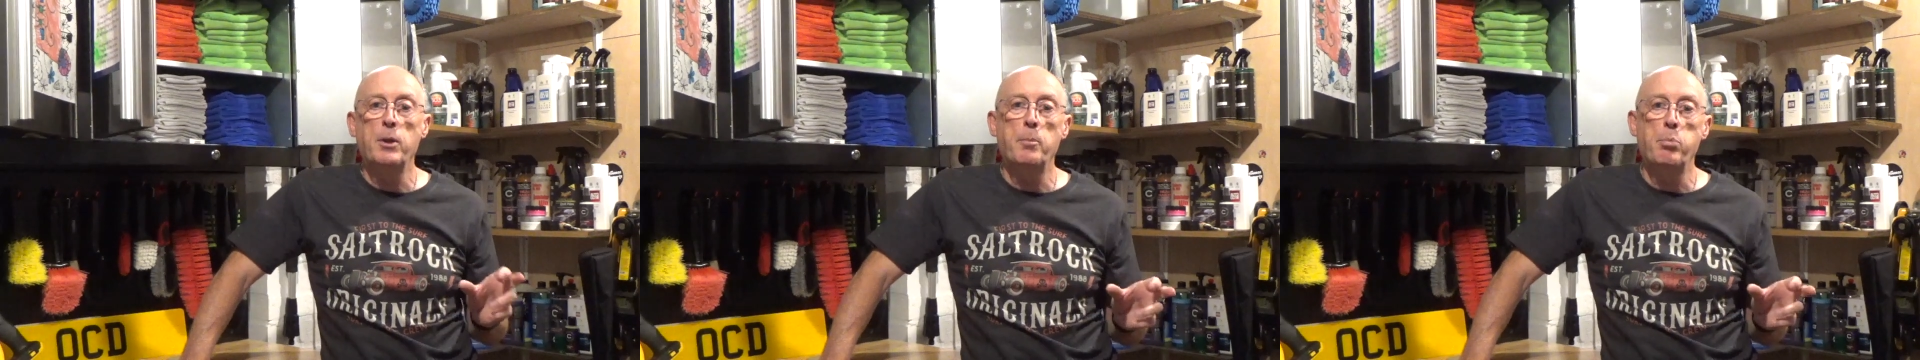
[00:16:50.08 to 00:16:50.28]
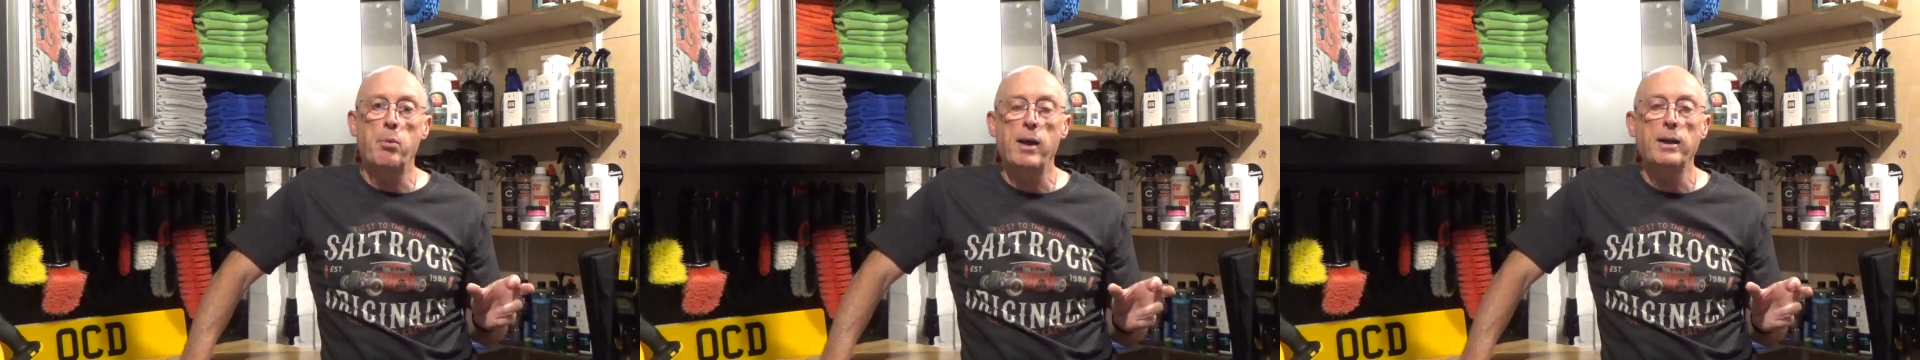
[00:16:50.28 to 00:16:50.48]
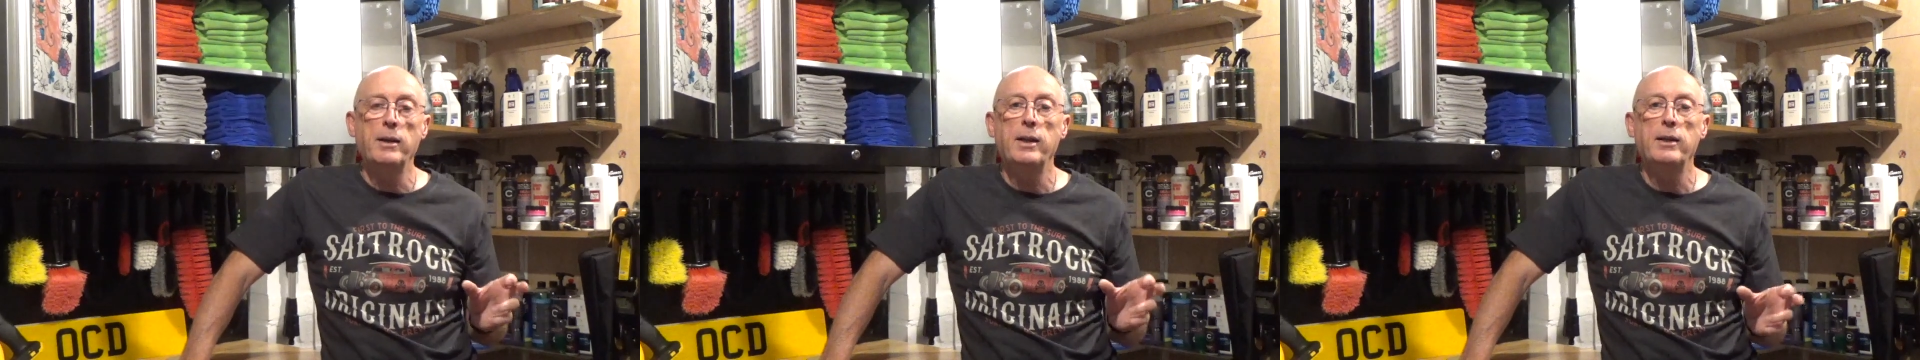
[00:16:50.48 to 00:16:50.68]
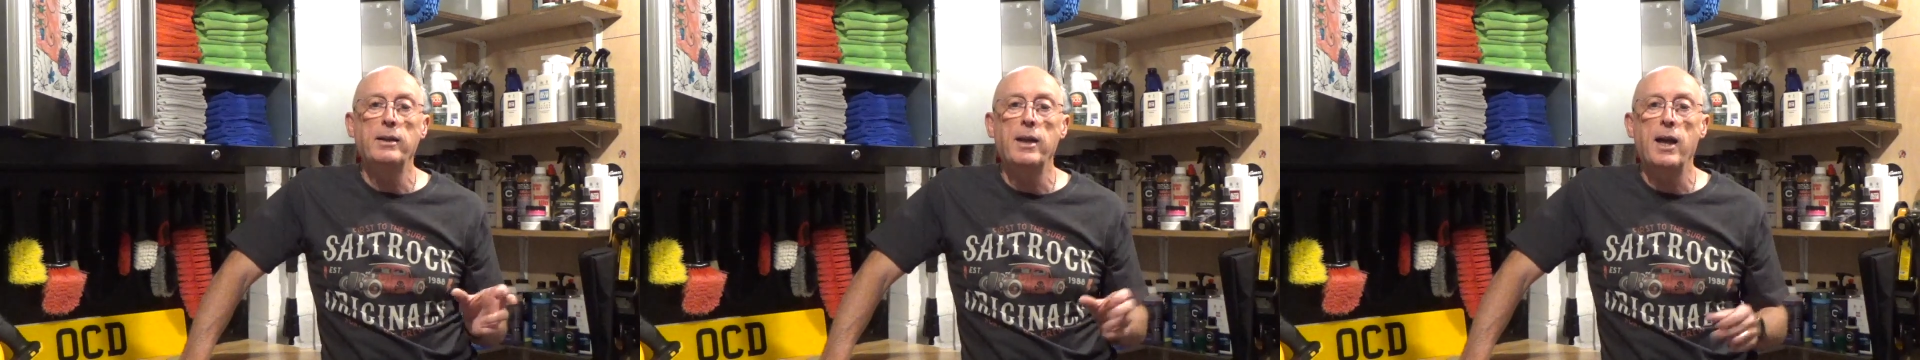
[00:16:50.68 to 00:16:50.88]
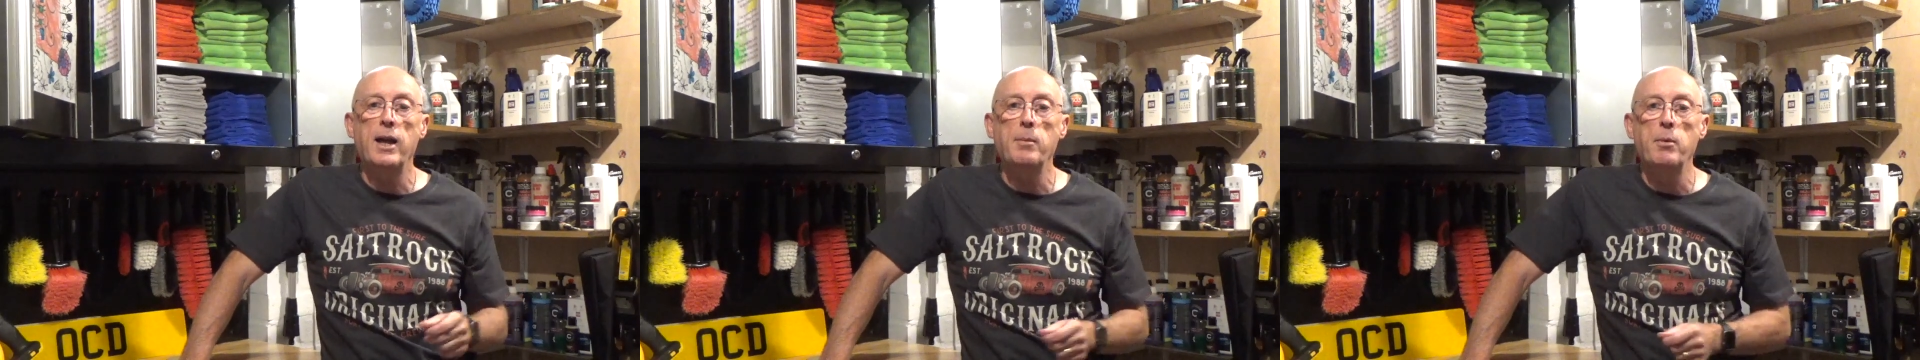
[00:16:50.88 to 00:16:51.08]
branded
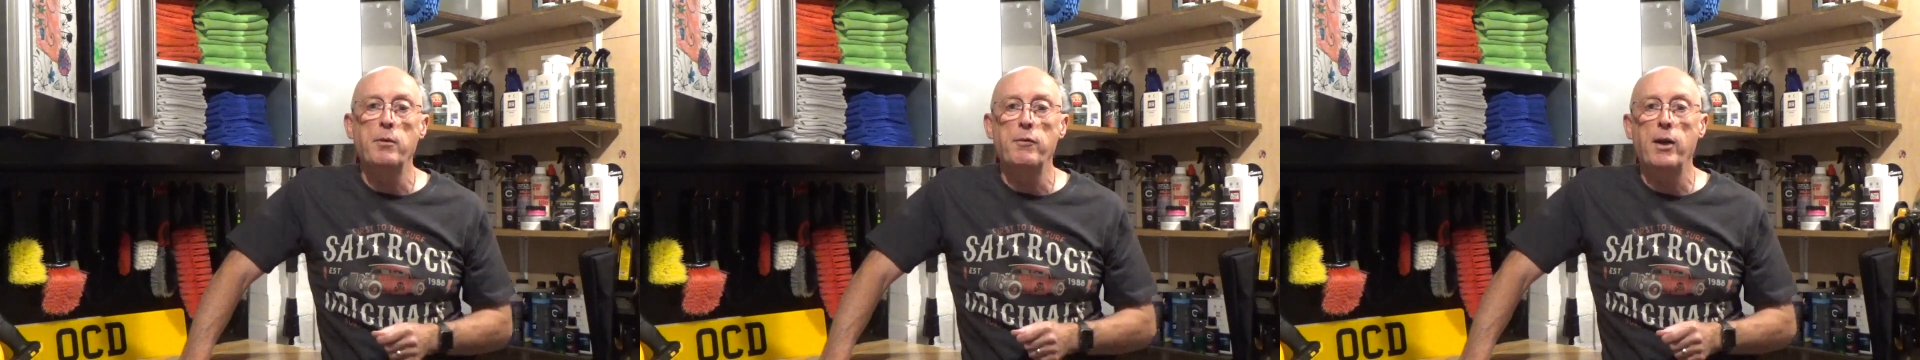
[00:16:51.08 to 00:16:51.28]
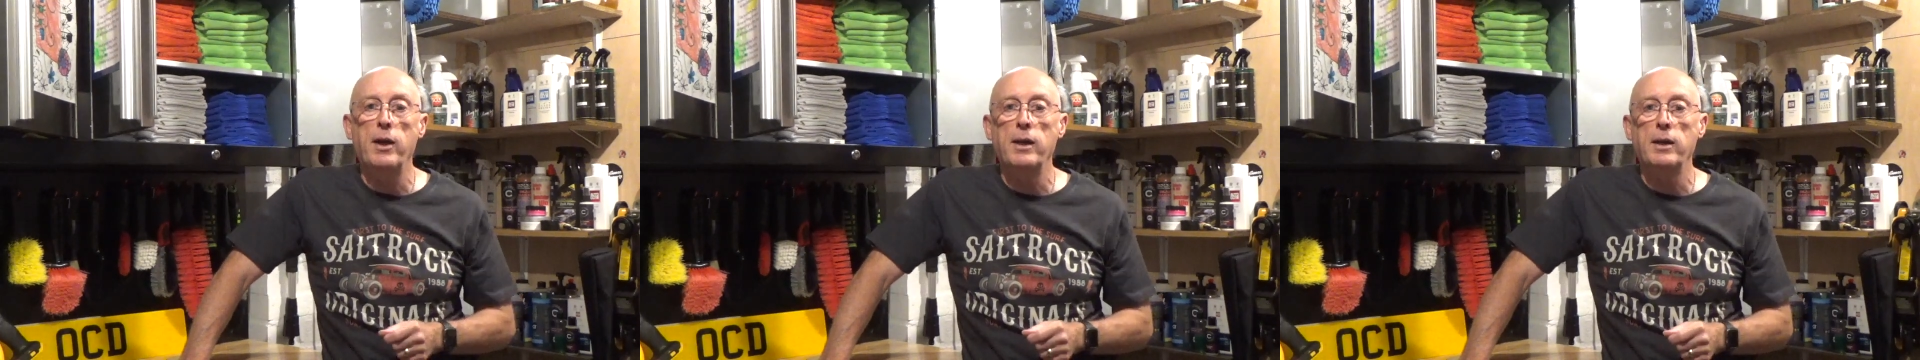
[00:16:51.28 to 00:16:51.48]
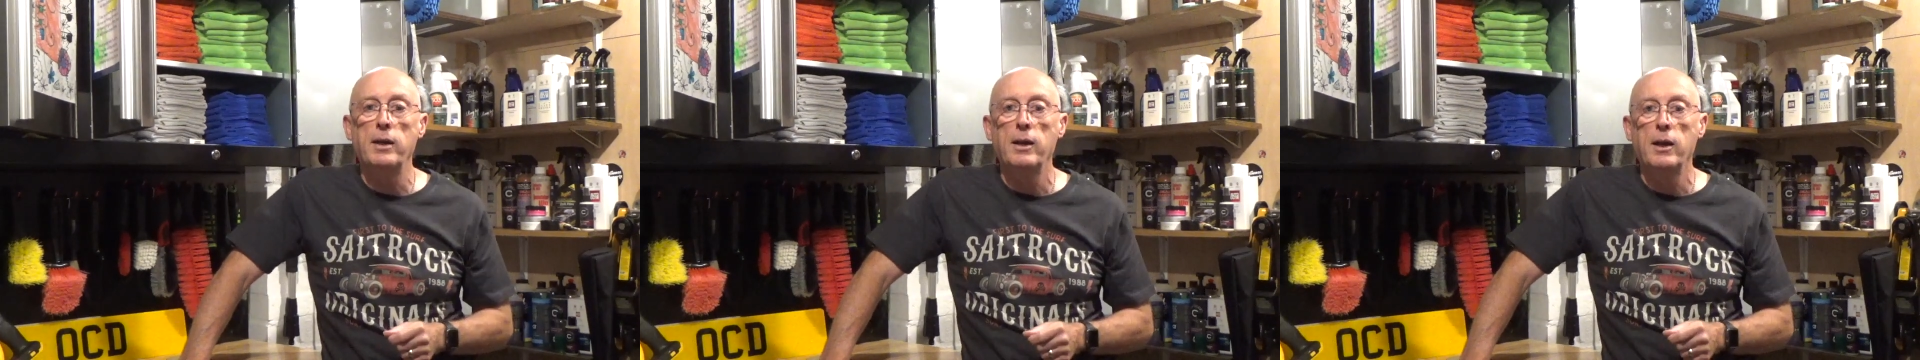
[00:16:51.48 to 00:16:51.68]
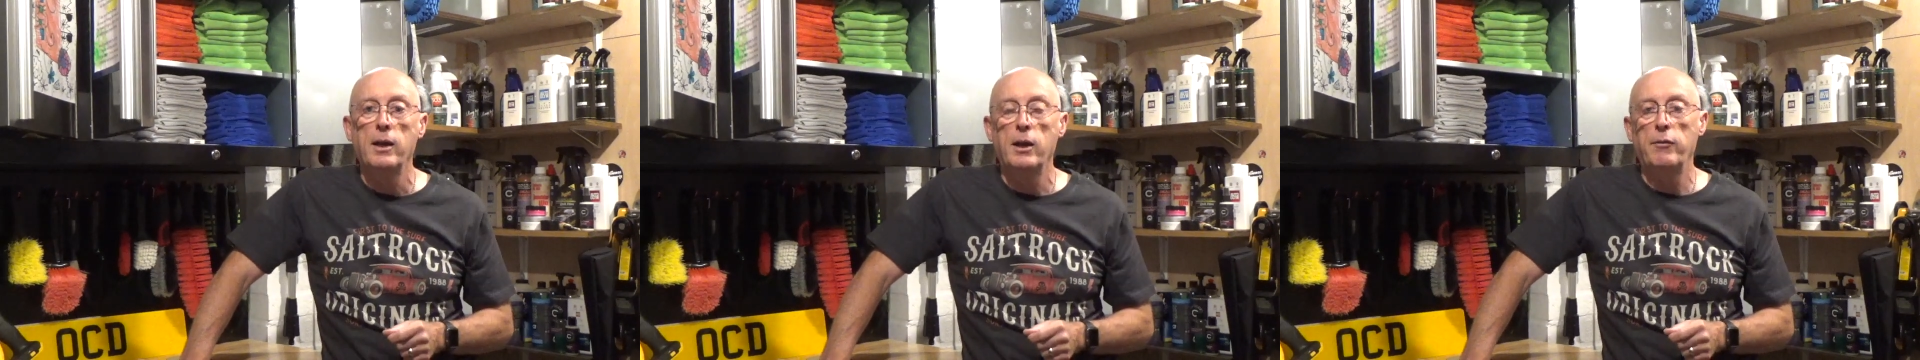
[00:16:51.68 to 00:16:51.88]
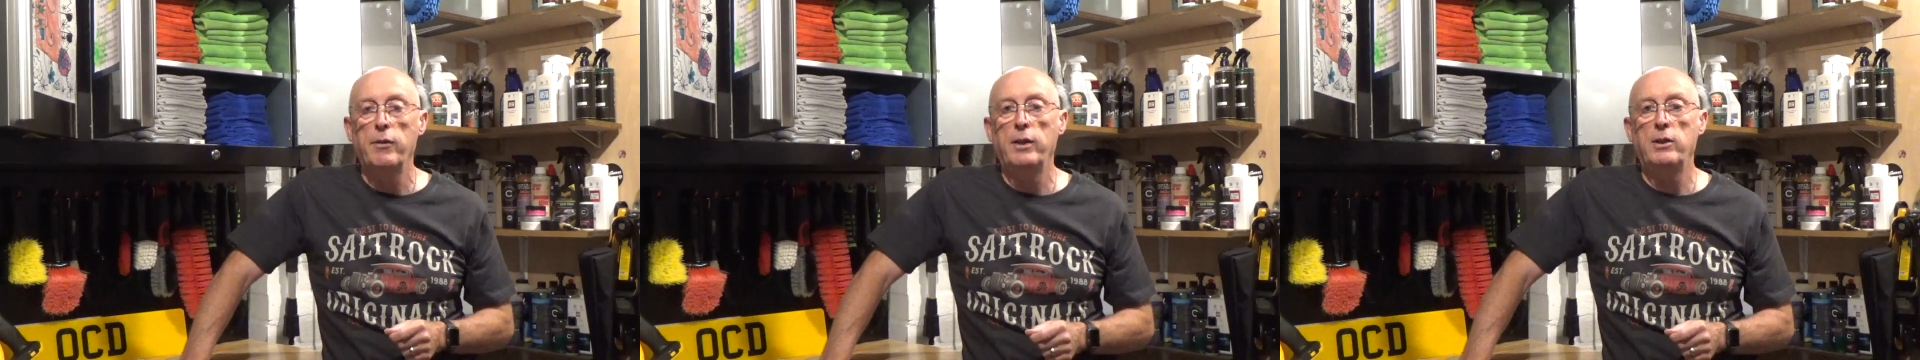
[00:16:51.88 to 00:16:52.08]
name of a
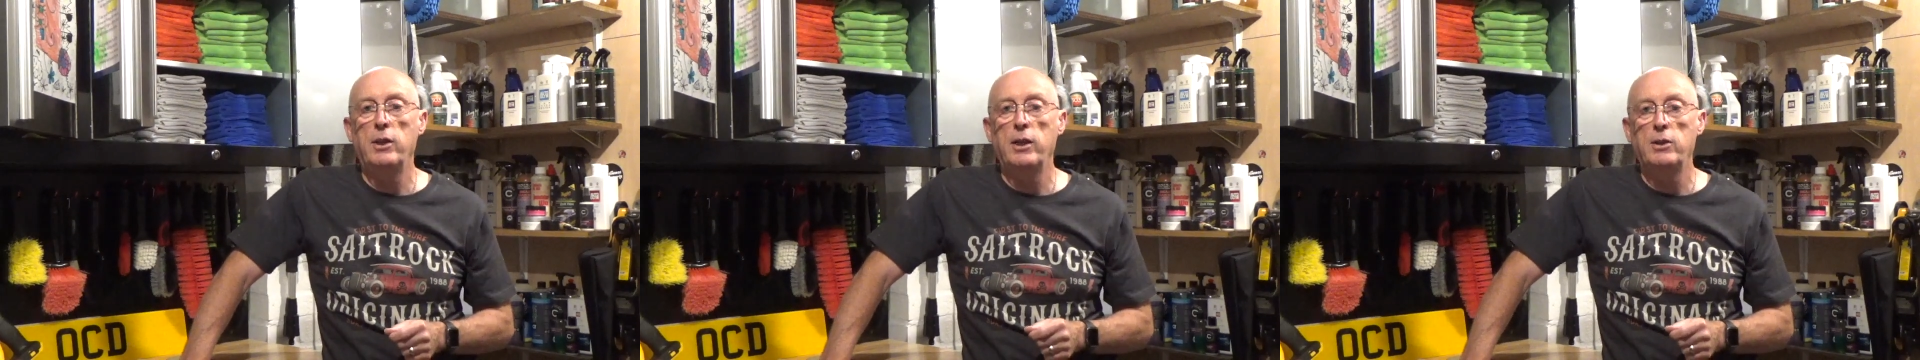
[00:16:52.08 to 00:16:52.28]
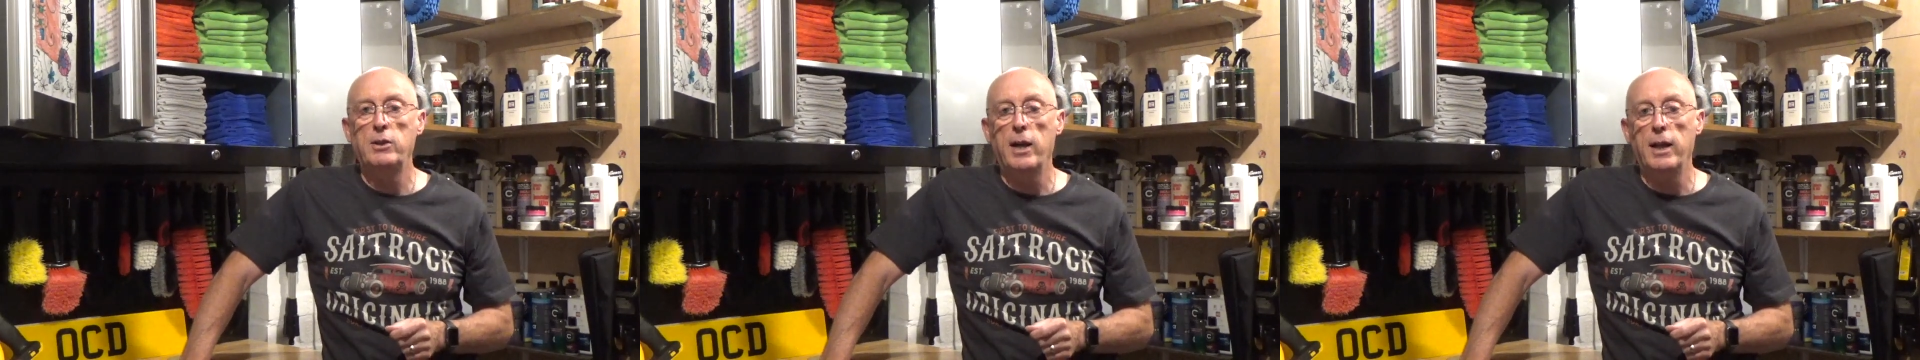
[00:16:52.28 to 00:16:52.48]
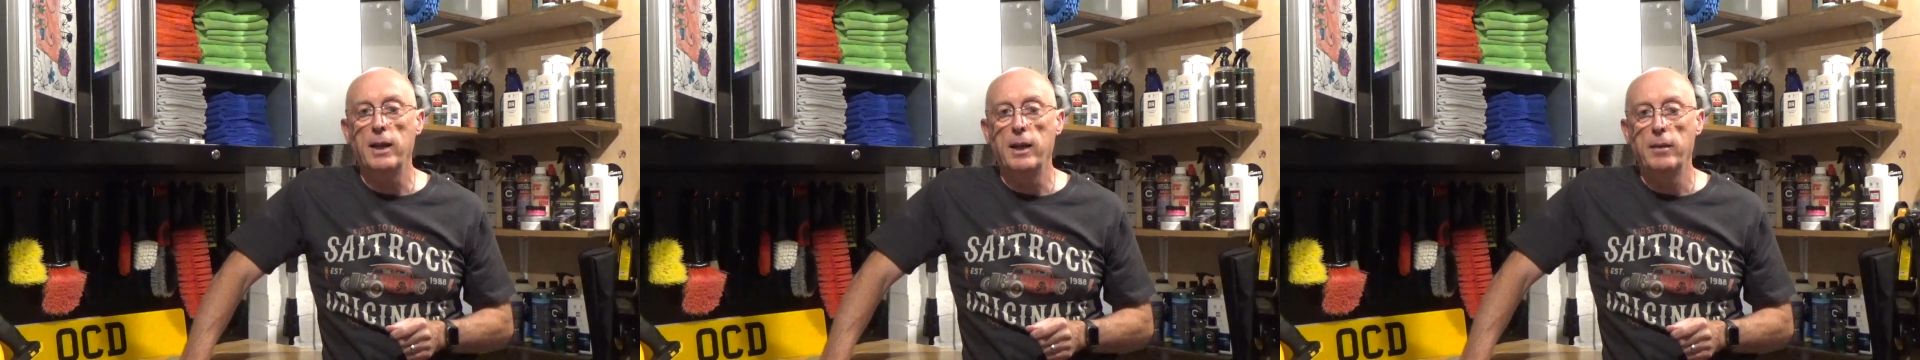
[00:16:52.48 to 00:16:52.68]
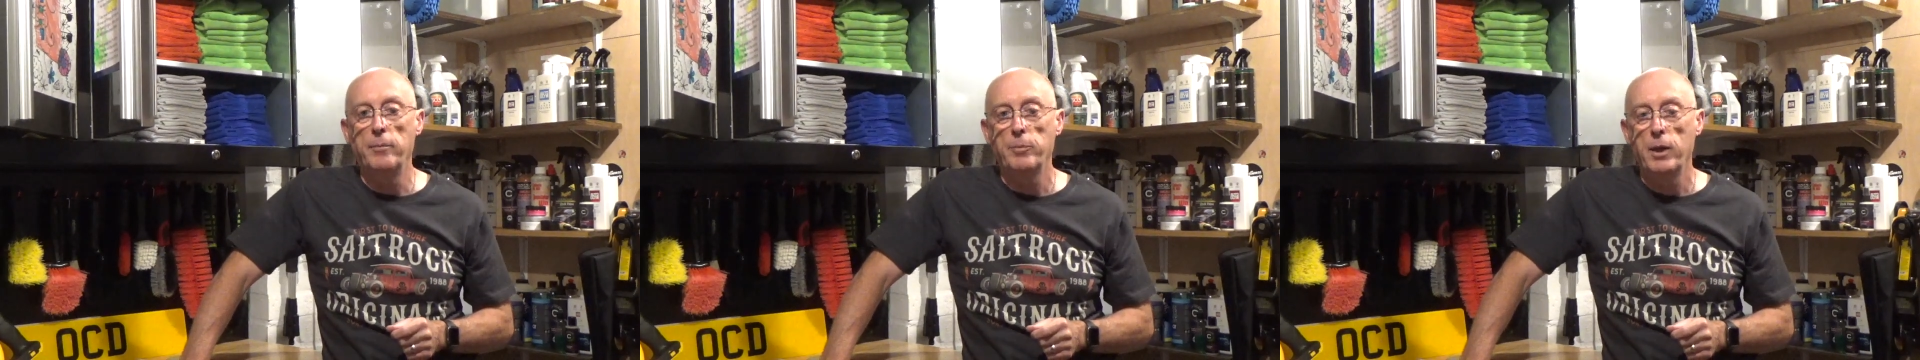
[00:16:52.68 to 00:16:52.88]
detailer.